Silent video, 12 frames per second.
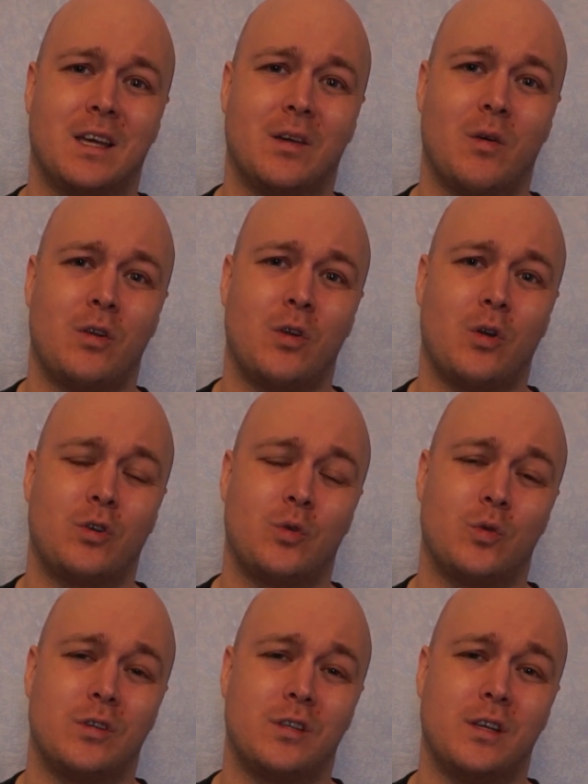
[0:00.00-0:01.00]
were not
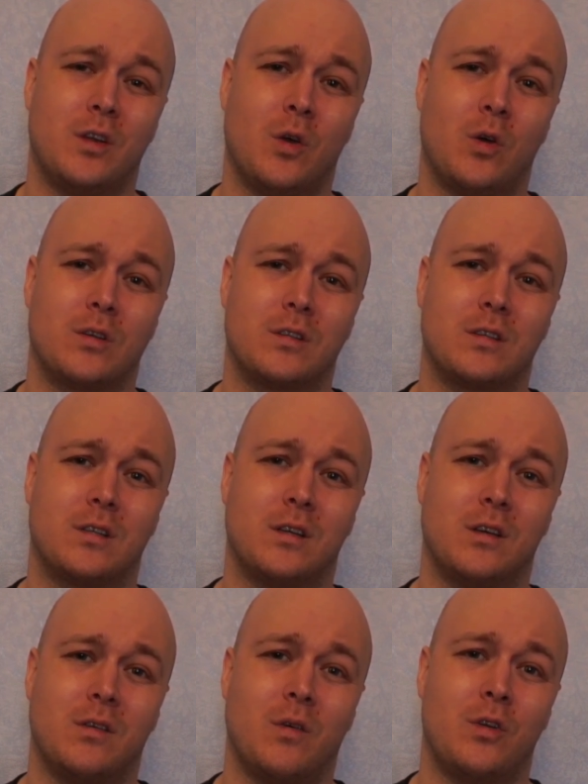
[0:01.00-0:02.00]
too serious,
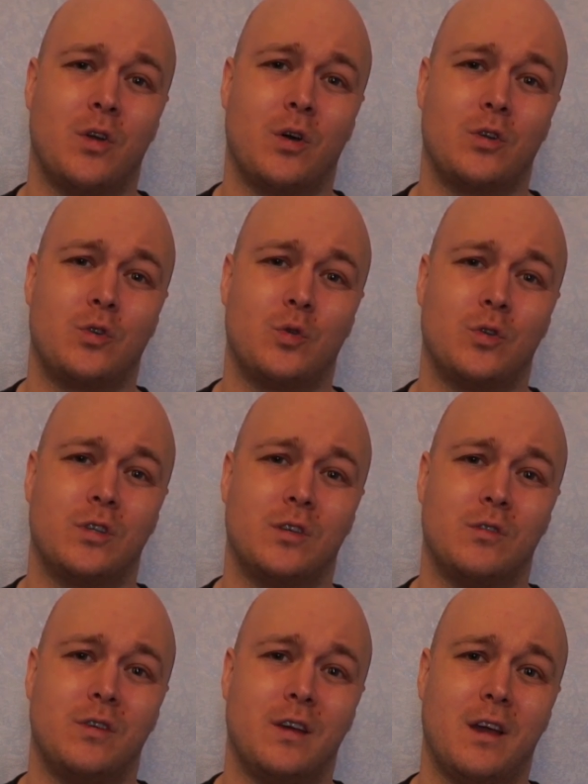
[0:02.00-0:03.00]
were not too
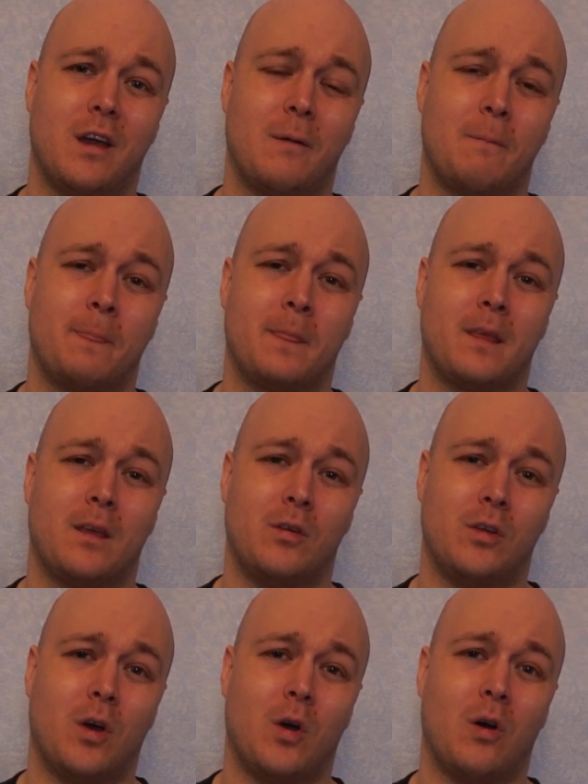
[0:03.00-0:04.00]
severe.
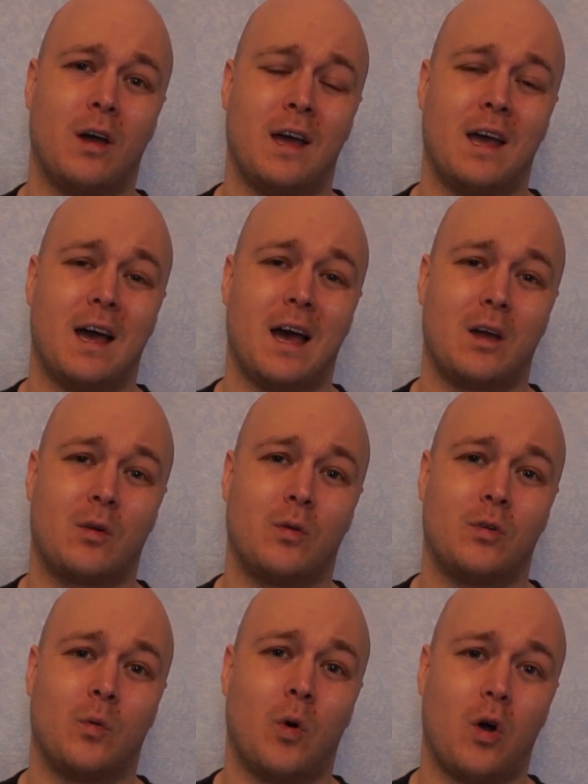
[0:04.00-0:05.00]
I
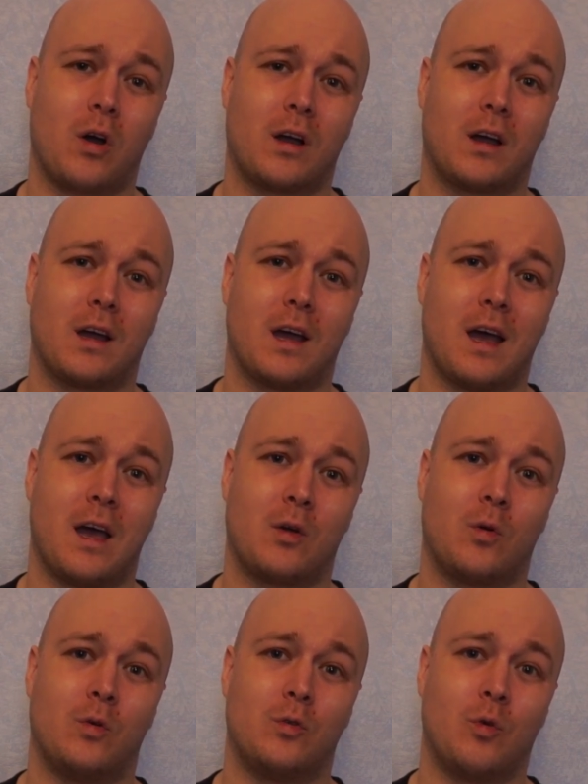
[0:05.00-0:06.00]
could walk, I
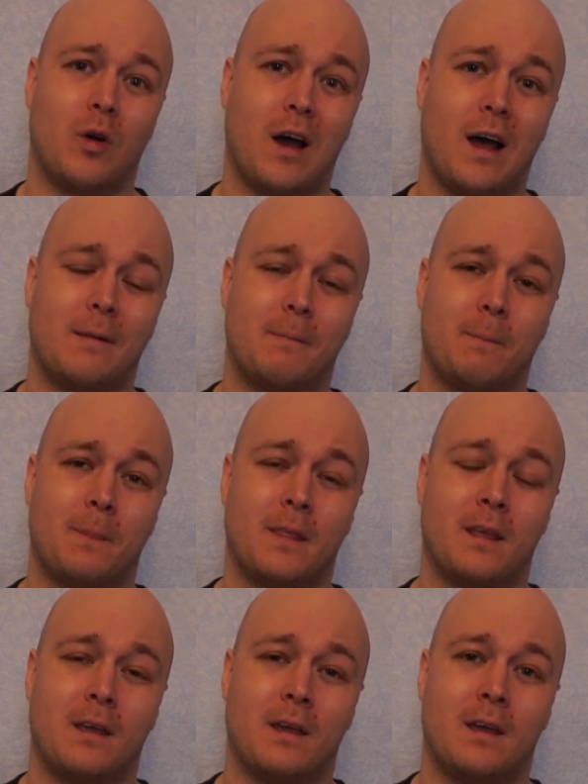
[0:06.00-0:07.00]
could run,
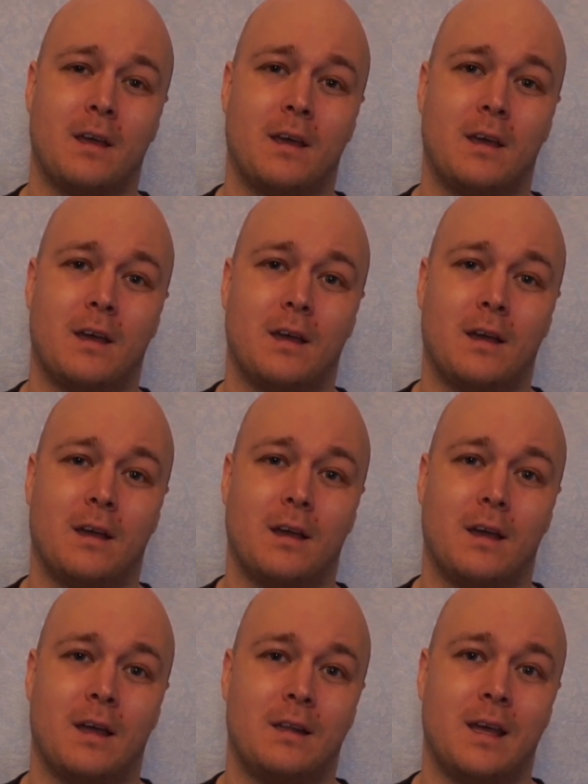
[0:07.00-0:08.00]

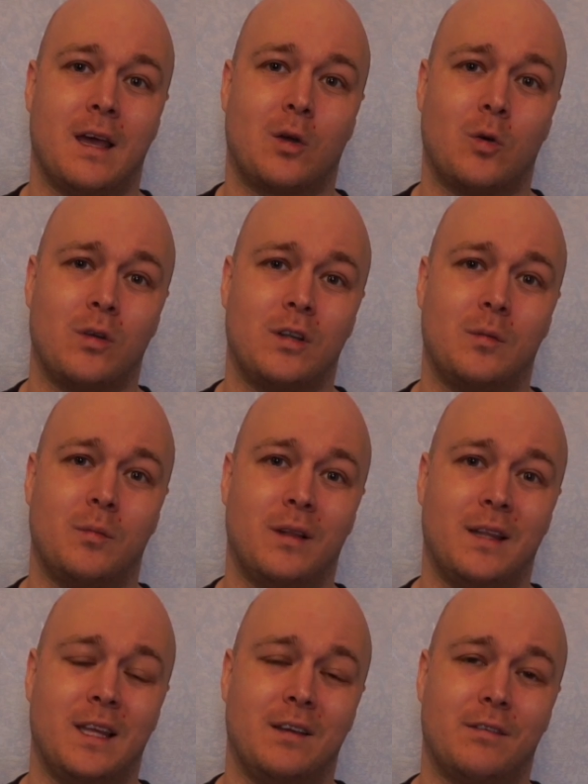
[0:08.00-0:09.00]
and I couldn't
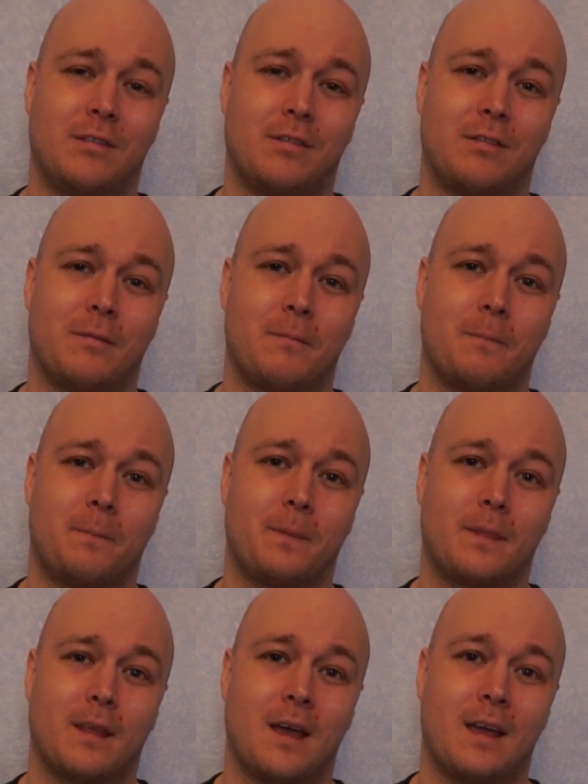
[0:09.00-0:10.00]
believe
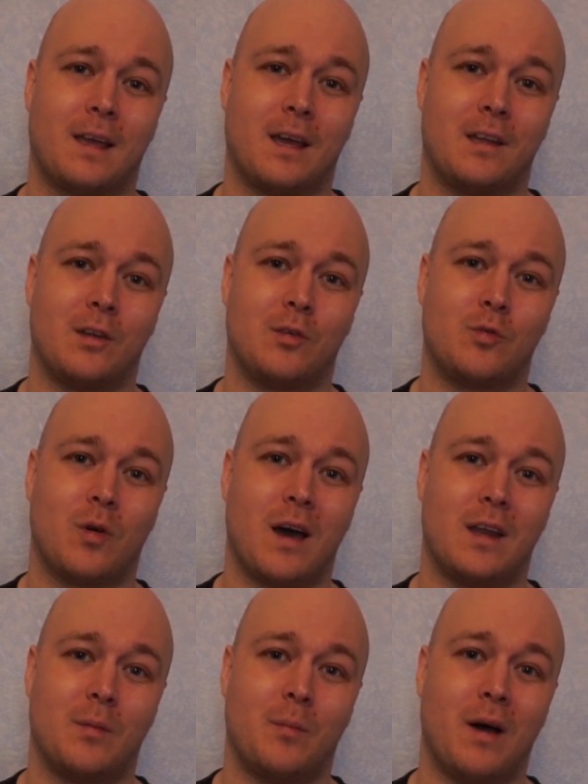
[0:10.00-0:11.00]
I cannot
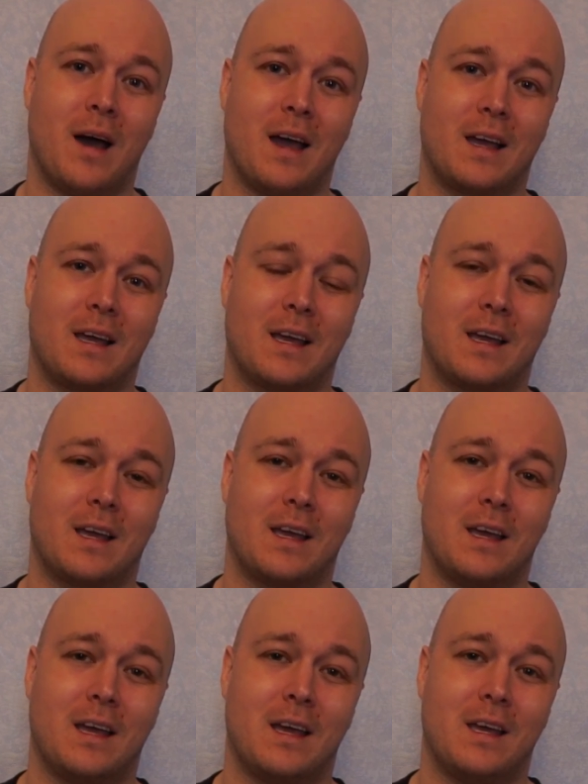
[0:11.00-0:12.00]
ride a bike
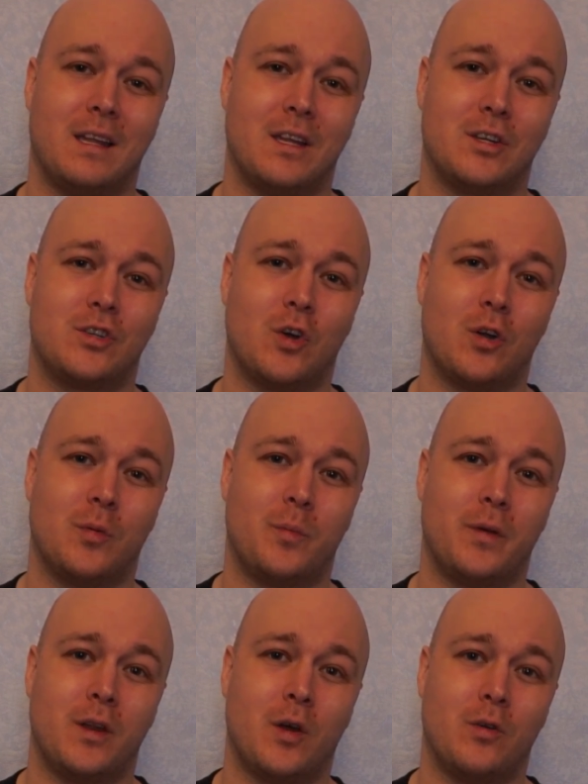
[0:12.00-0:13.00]
in a short
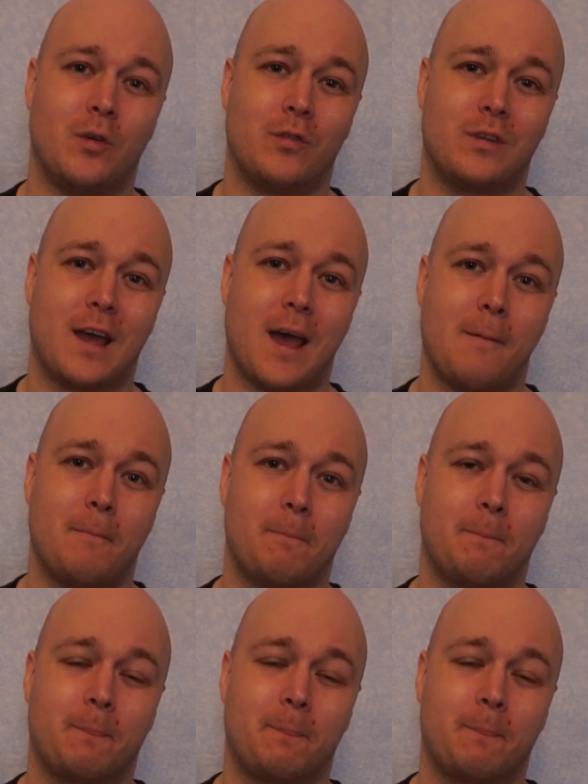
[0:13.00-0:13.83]
period of time.